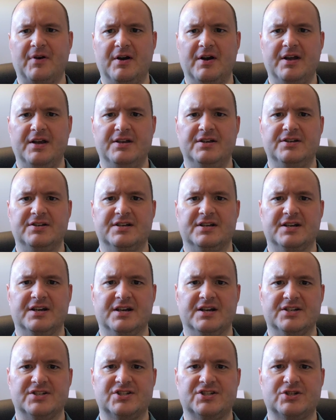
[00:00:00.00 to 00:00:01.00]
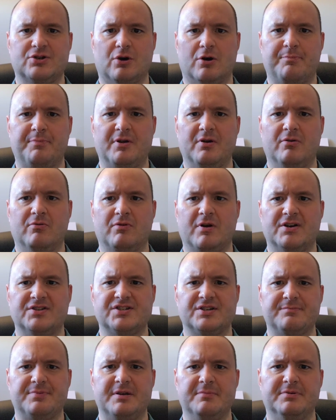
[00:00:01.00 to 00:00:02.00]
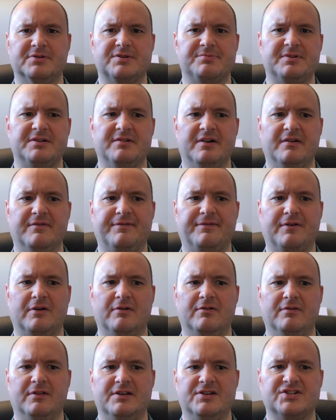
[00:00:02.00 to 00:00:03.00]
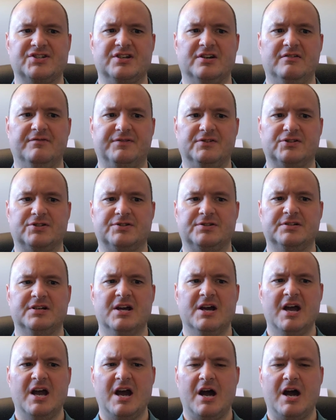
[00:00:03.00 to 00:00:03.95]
find uh, Scorpio rising people to be uh, fairly selfish.